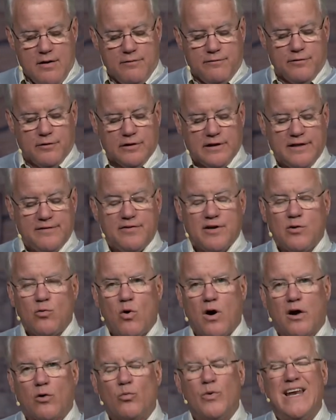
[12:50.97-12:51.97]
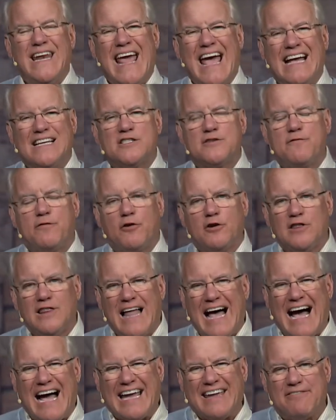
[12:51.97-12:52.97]
living water, we'd ask for
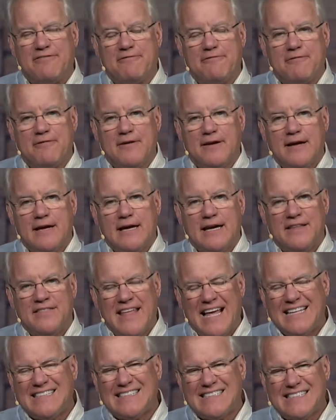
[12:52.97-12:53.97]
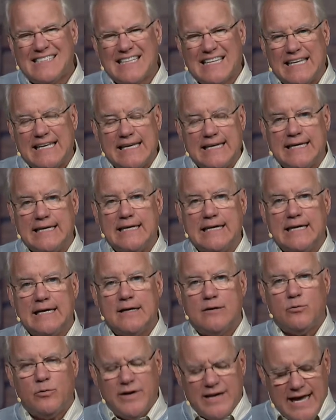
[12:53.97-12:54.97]
life, and that's the key.
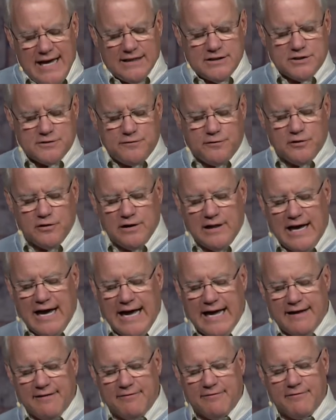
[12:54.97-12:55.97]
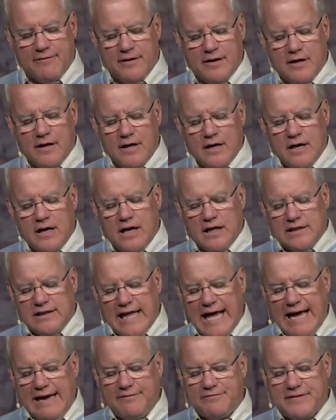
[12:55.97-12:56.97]
We'd ask for life, a
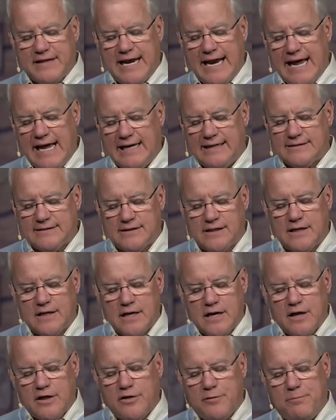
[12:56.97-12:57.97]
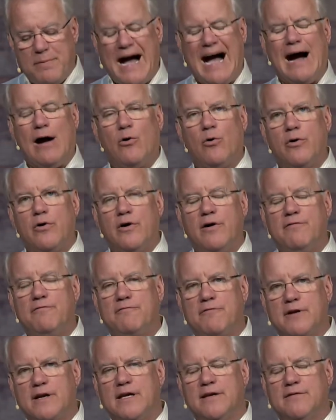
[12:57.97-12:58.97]
life that has the power of
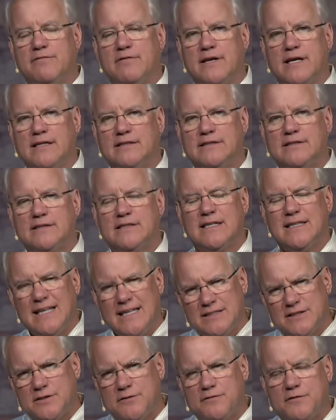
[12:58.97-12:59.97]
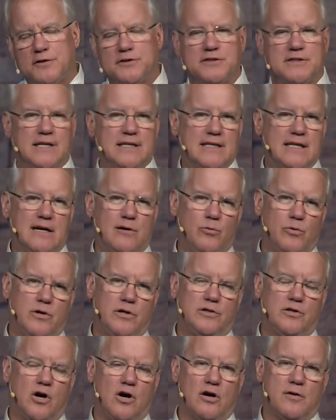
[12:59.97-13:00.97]
forgiveness. And that's the first thing that I want
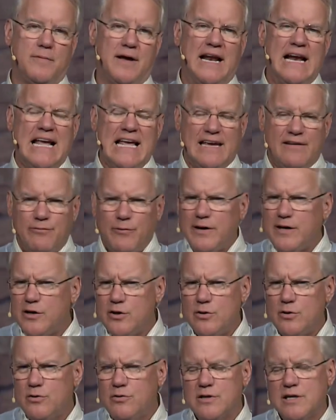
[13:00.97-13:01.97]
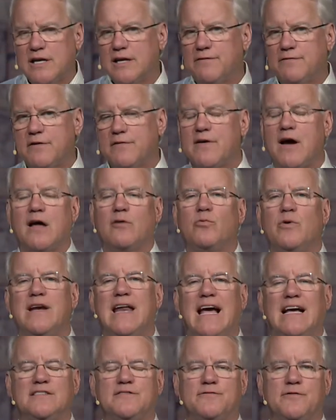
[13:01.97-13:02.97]
to talk about. If we knew the gift of God, we'd
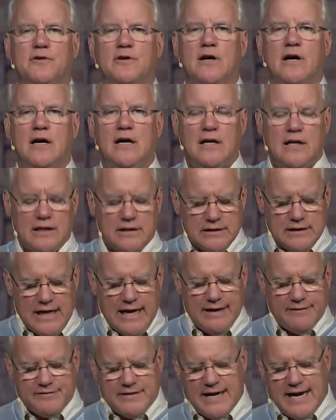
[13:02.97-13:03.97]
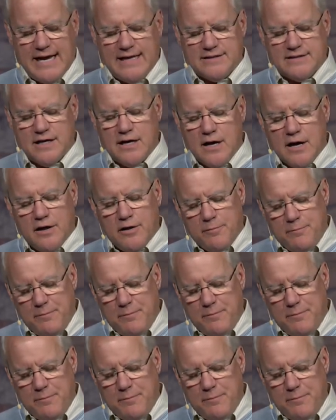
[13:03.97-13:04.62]
ask for life that has the